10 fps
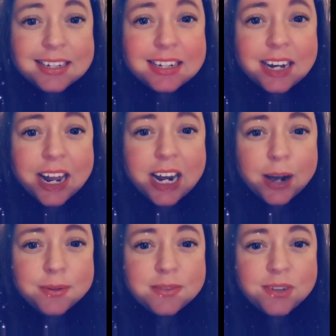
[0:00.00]
Tonight
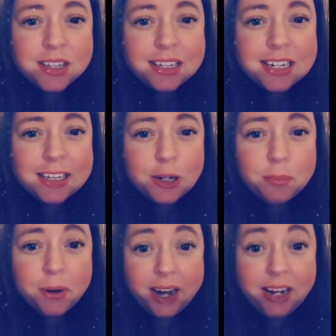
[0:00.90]
I was feeling a little
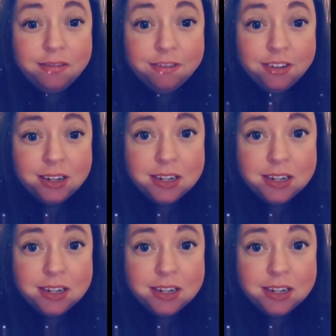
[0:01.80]
brave,